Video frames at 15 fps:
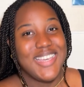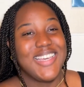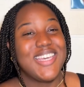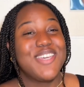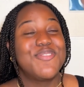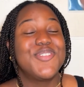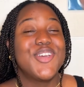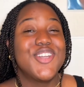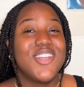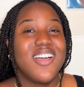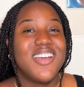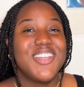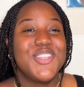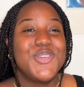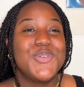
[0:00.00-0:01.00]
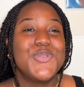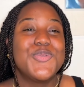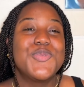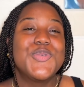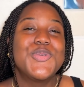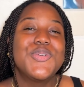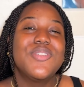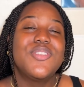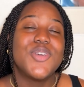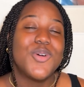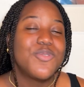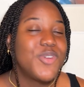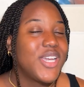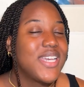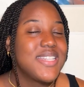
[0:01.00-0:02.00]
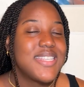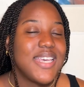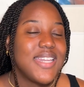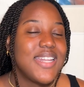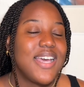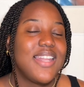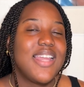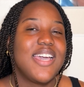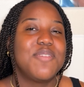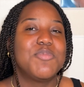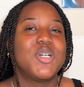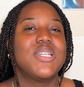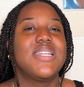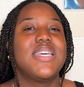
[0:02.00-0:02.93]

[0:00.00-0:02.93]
If you're not new, don't forget to hit that like button.